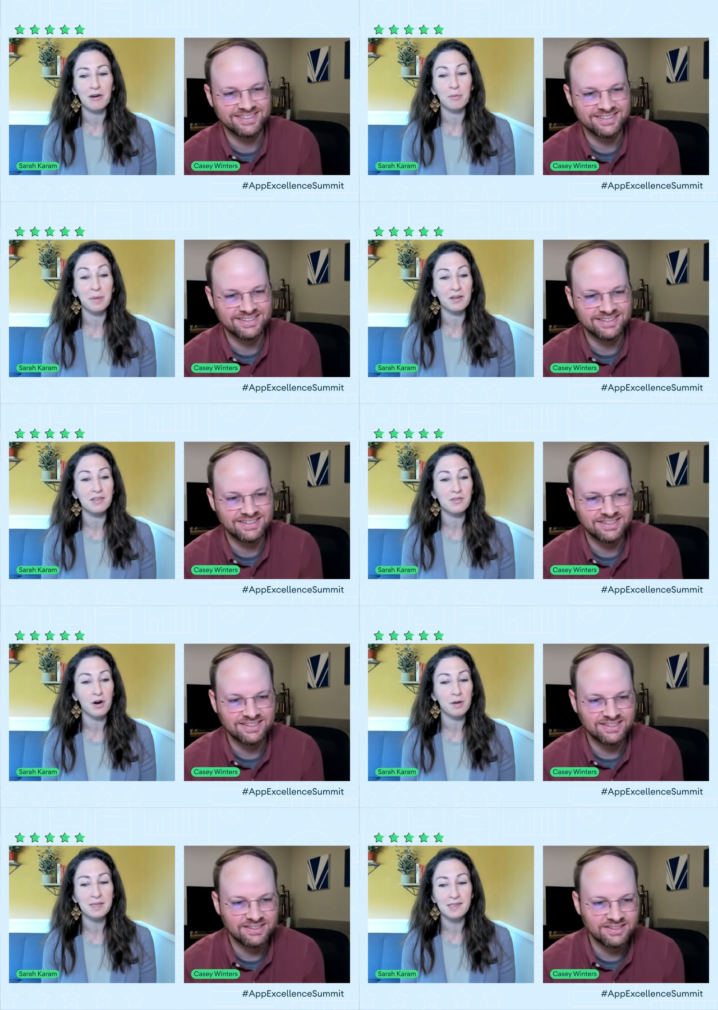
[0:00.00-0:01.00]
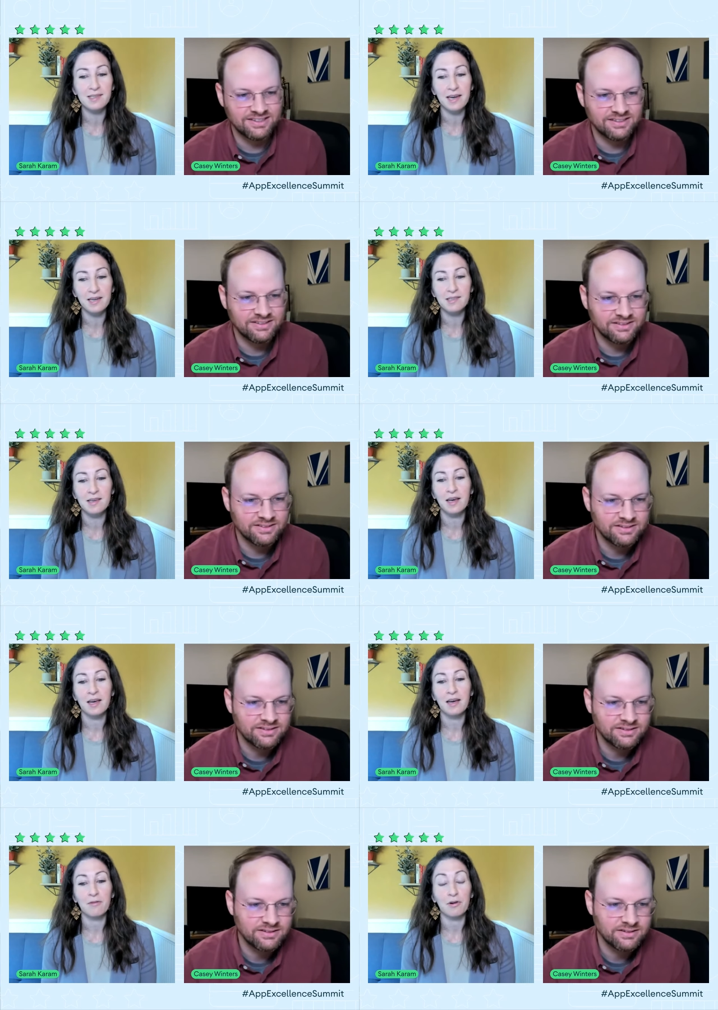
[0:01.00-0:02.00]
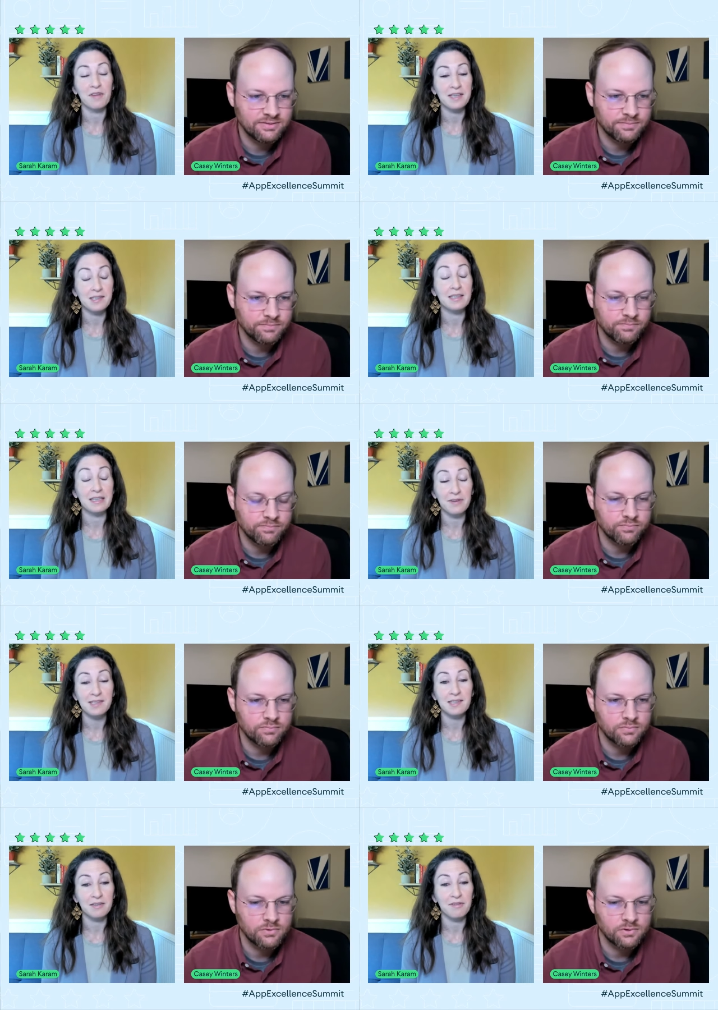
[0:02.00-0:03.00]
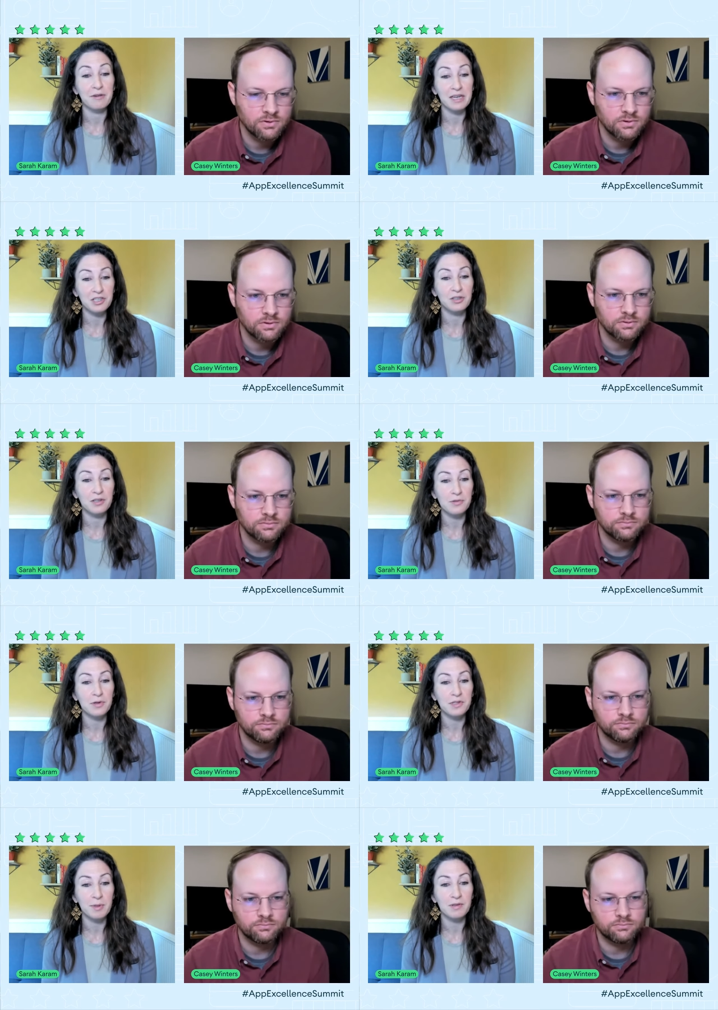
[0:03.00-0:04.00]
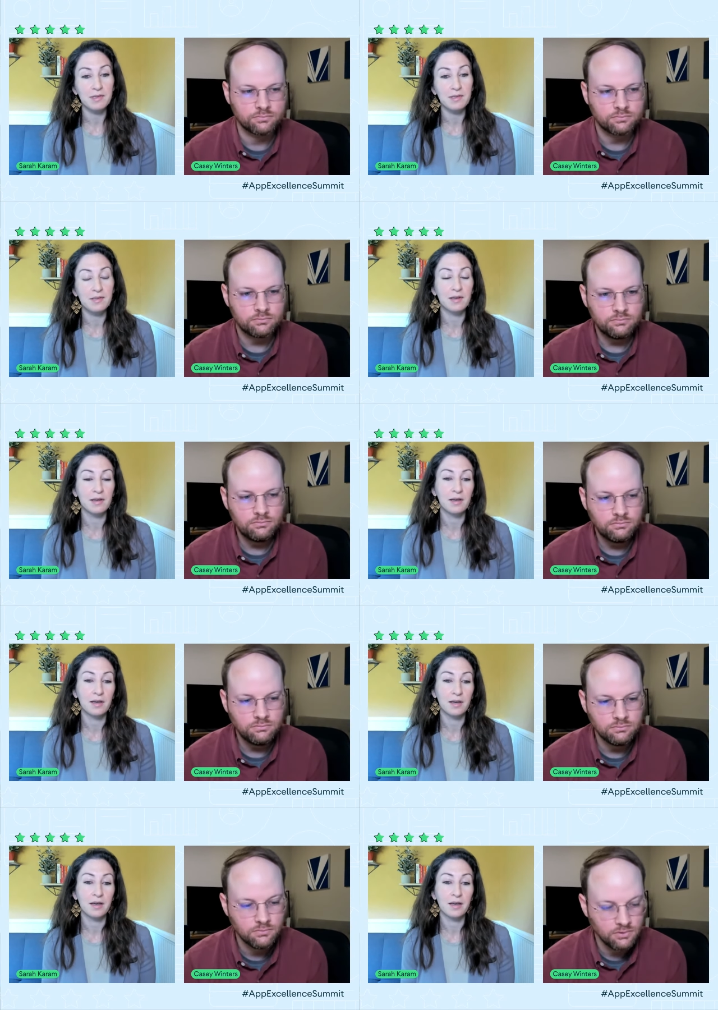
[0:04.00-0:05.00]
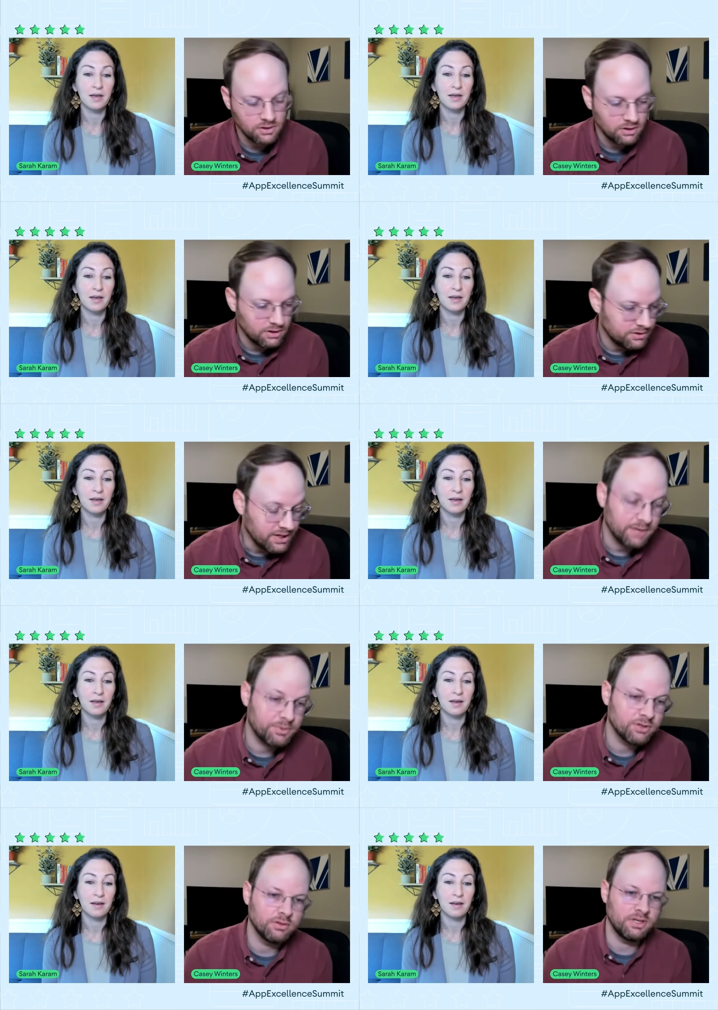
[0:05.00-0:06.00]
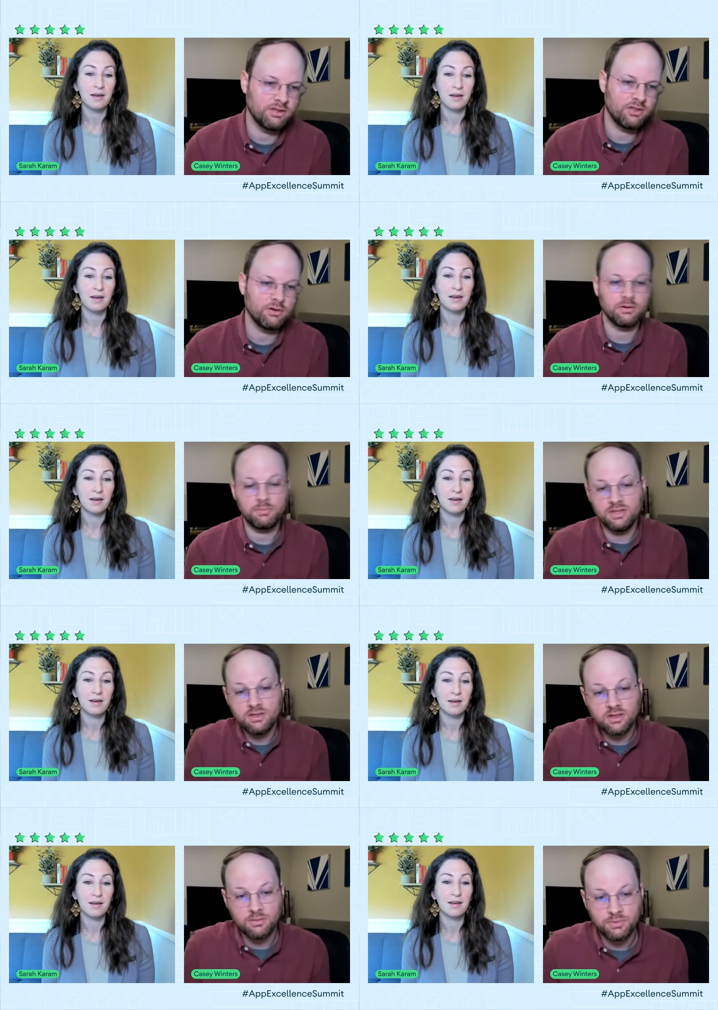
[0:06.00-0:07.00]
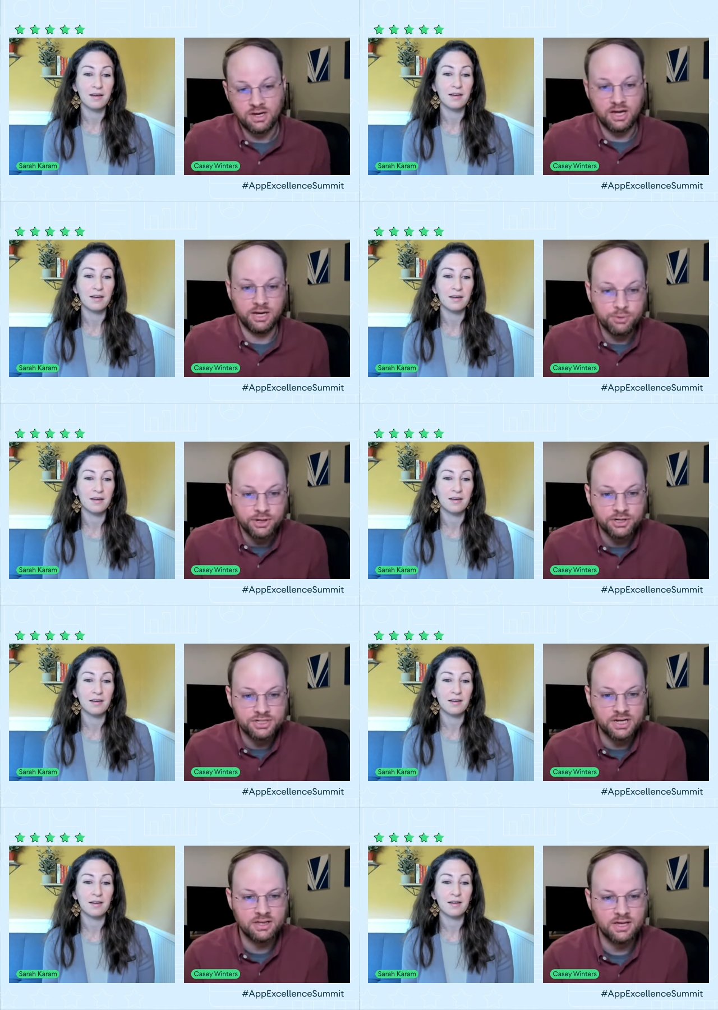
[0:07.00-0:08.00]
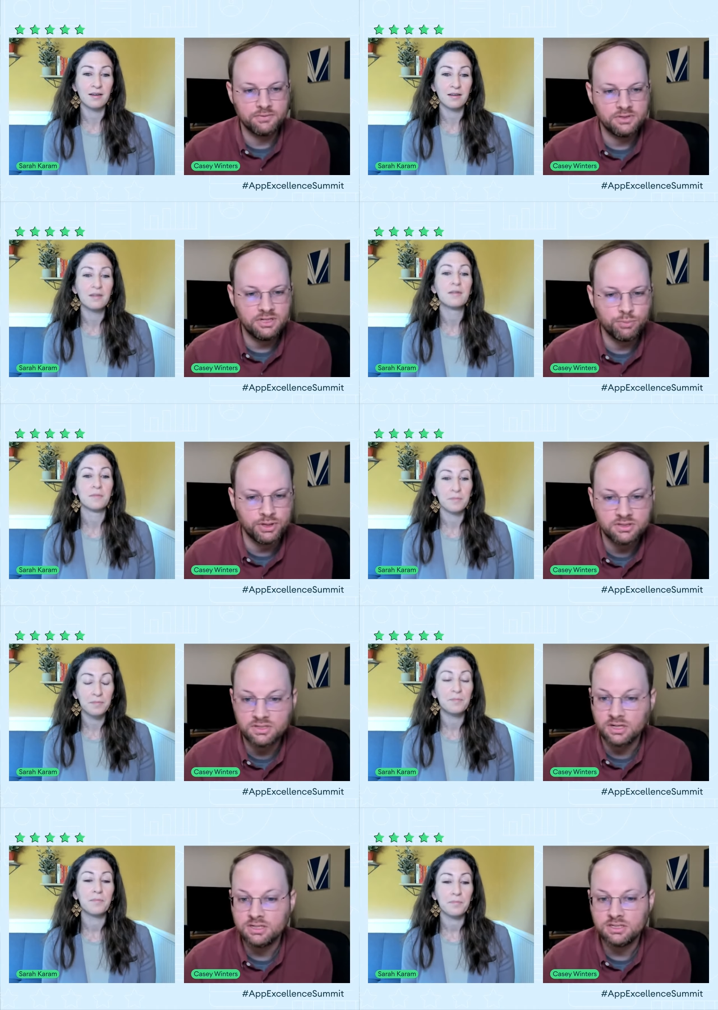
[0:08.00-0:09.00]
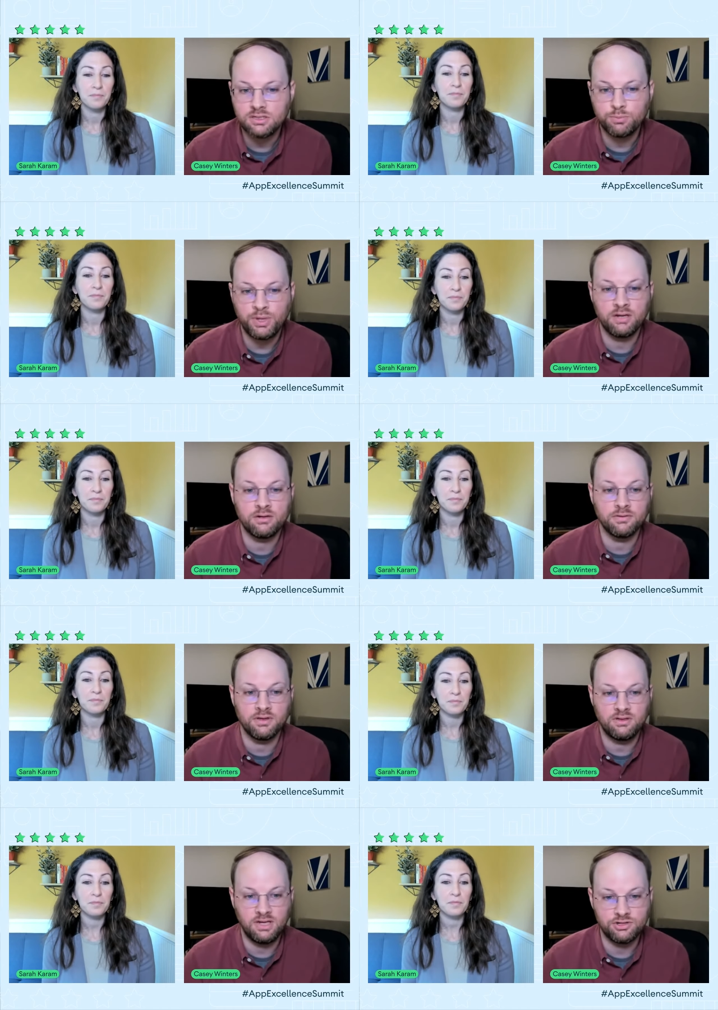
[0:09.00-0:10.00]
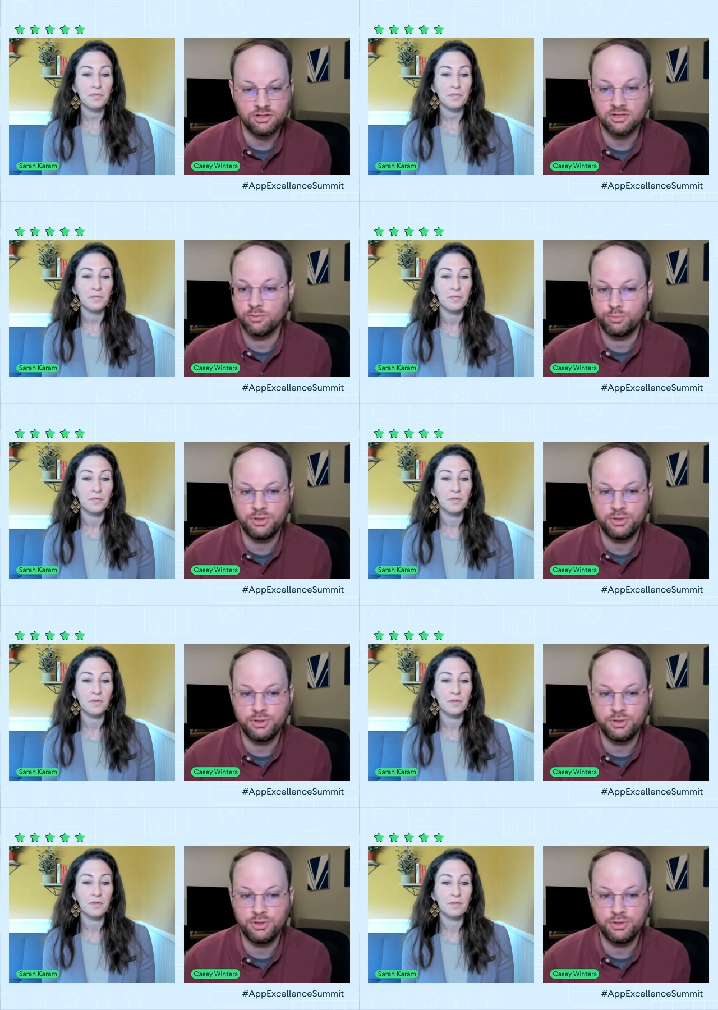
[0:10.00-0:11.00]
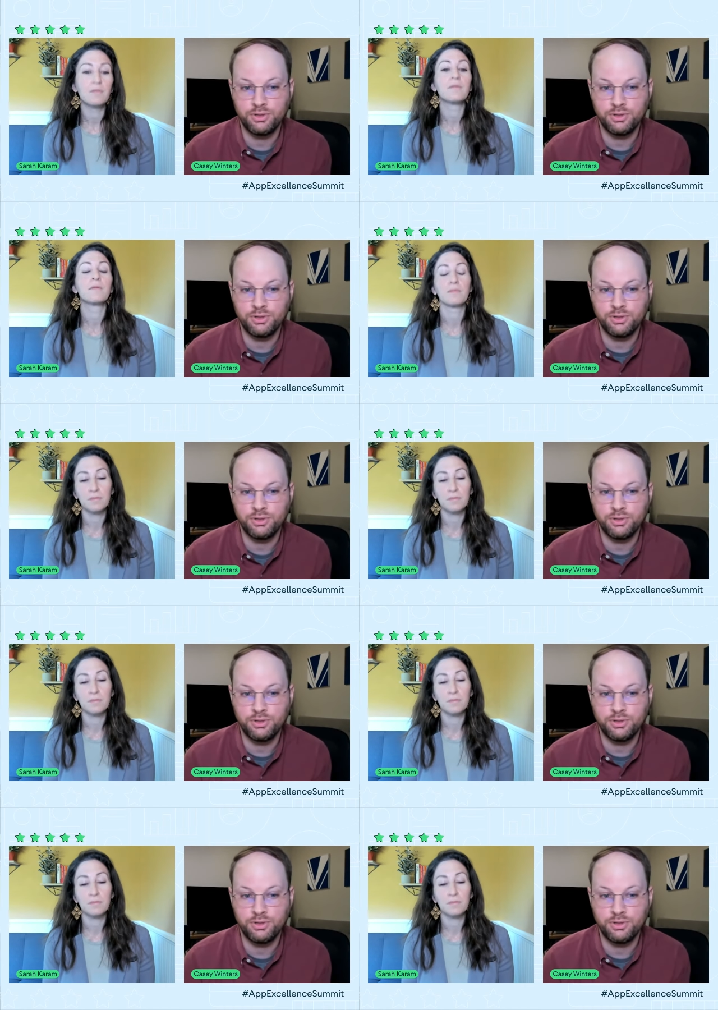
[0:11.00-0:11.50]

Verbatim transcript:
Speaker 1: for how to build a strong business case for investing in foundational user experiences?
Speaker 2: Yeah, absolutely. So, I mean, this is something I prioritize heavily, but it does depend on the stage of the company you're at. So